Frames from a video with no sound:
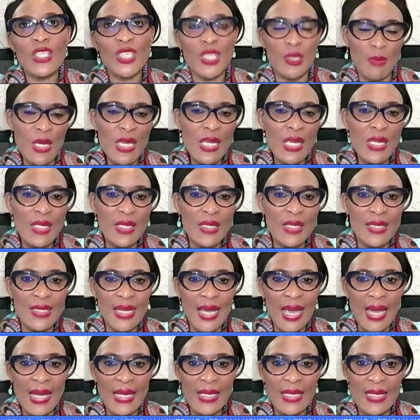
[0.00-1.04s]
SMEs,
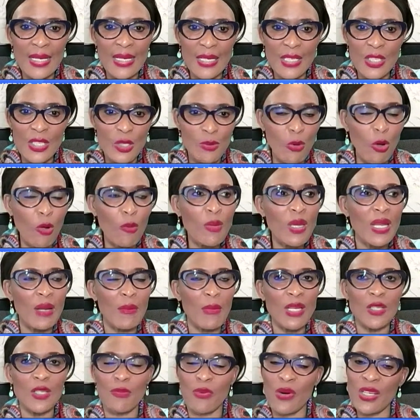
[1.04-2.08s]
and uh, small
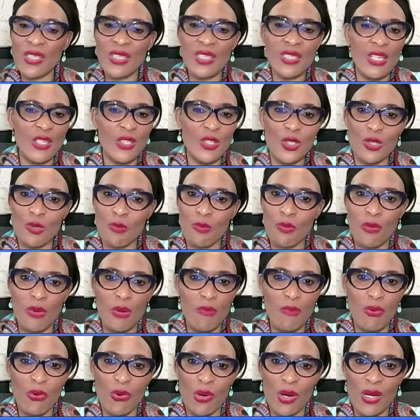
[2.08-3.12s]
medium enterprises are super
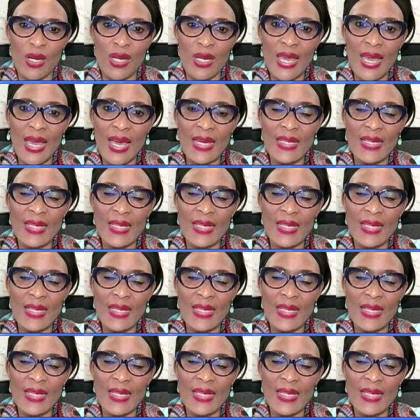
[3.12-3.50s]
important.